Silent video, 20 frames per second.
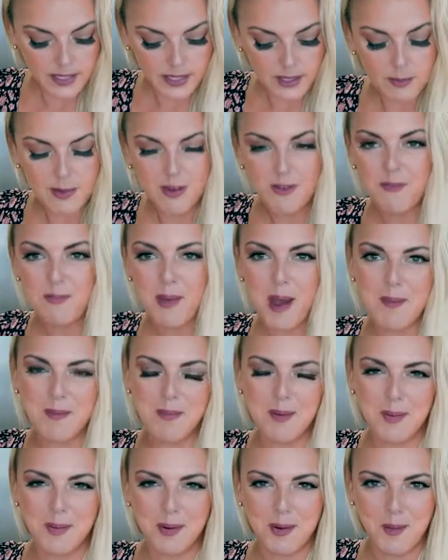little bit of
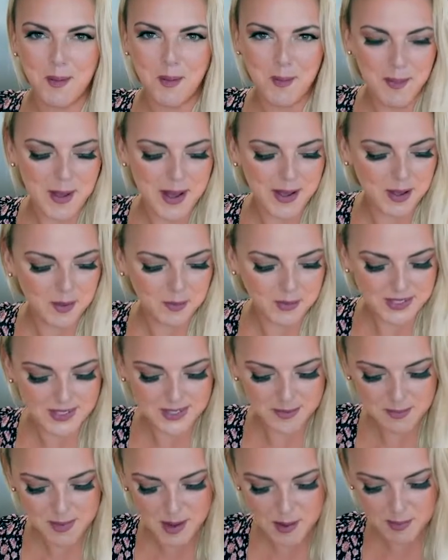pepper, we're going back in with
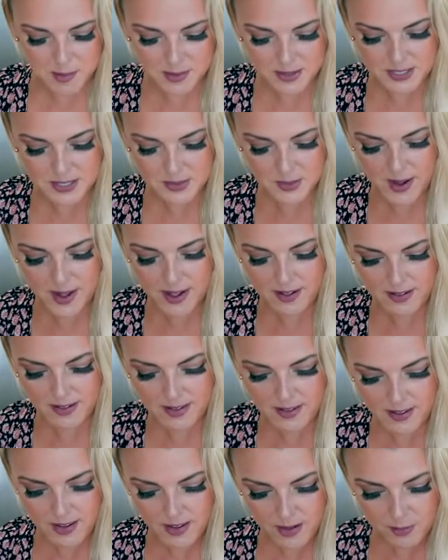some pepper as well.
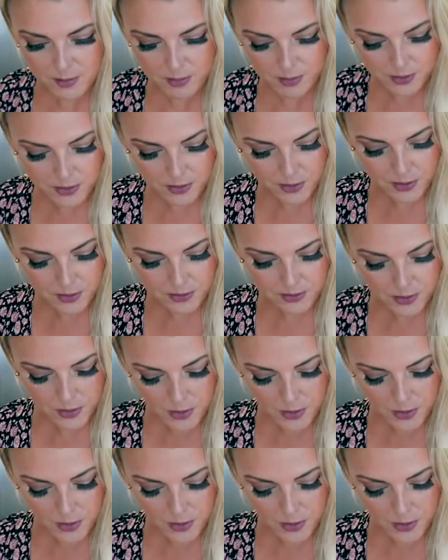Beautiful